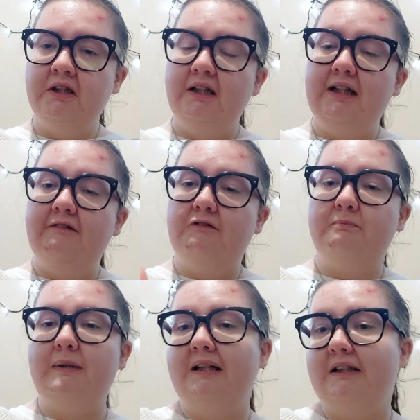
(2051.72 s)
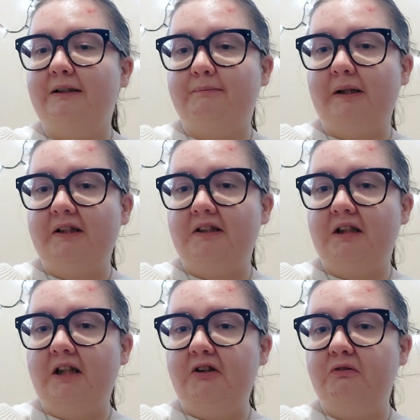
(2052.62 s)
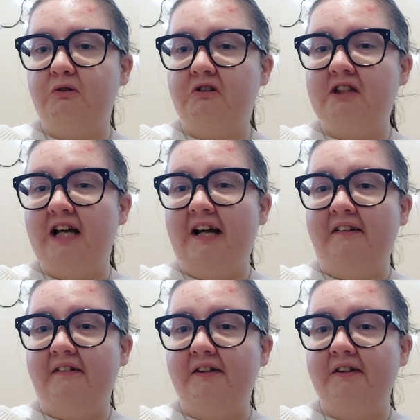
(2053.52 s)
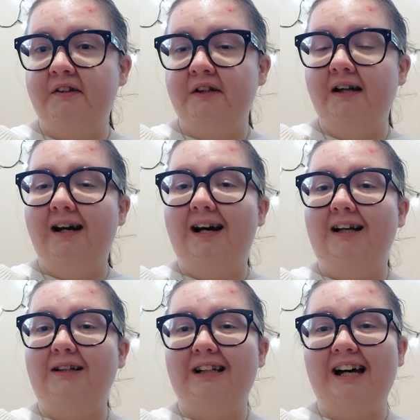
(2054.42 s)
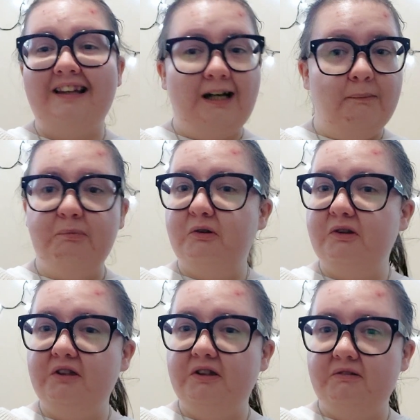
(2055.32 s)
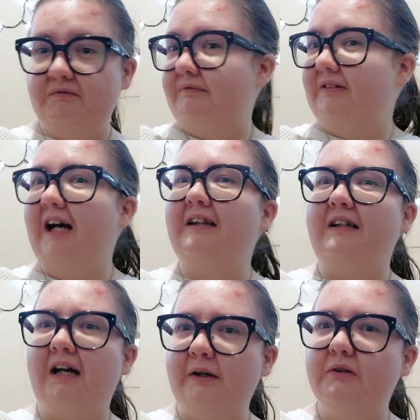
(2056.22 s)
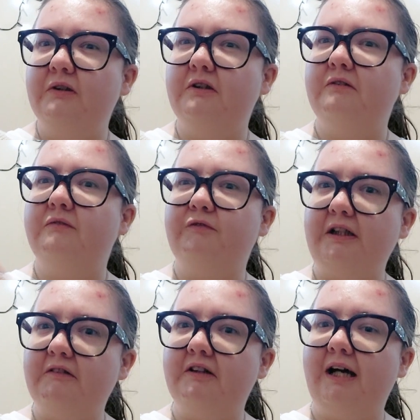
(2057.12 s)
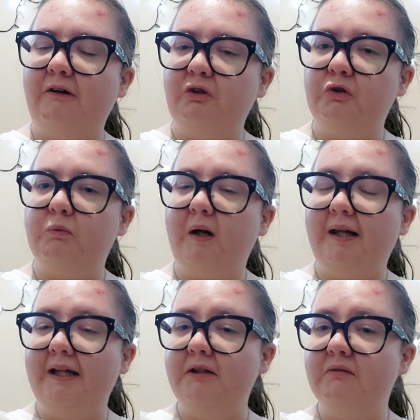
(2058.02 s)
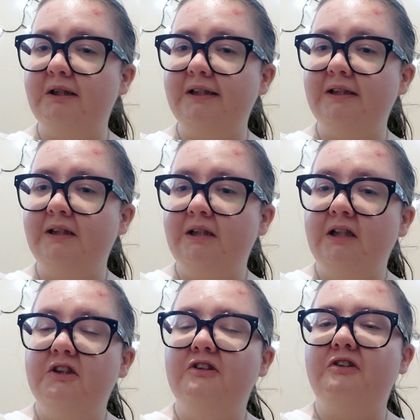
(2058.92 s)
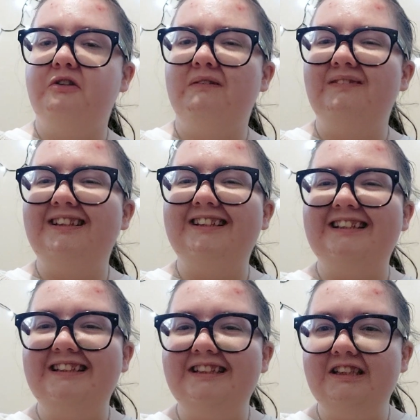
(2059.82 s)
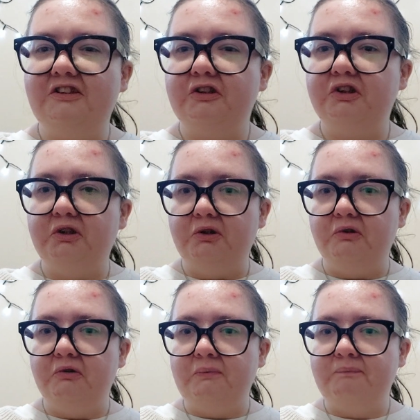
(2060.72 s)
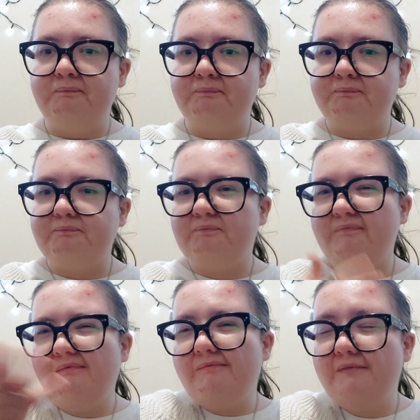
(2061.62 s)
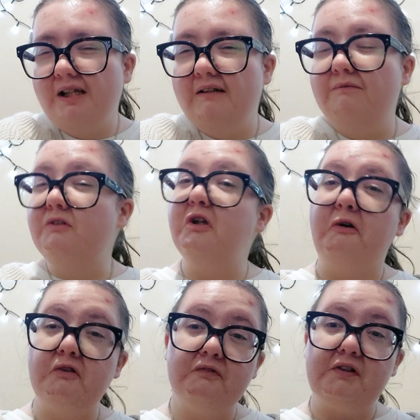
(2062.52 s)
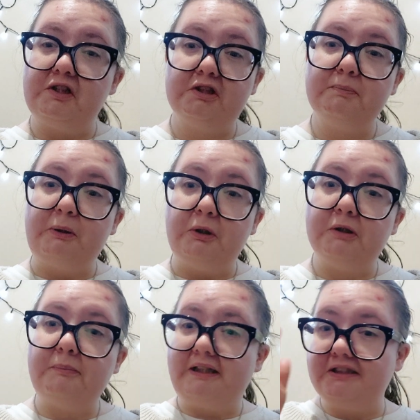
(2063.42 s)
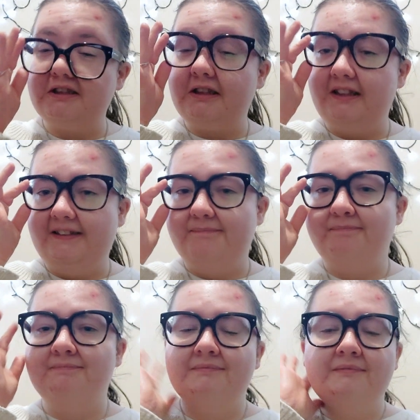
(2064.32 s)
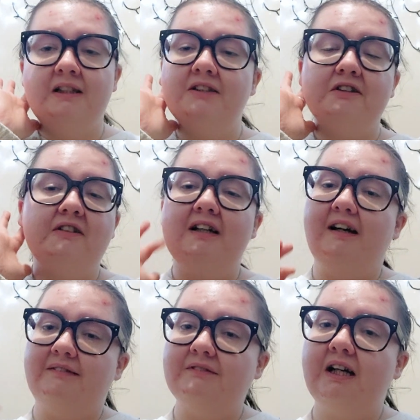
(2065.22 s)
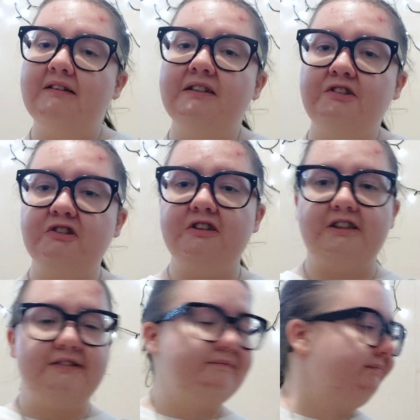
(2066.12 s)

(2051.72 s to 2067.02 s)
it was mainly basically towards the end, and at that point you figure it out as well anyway, so you don't really need to know the first book basically. So yeah, I enjoyed it,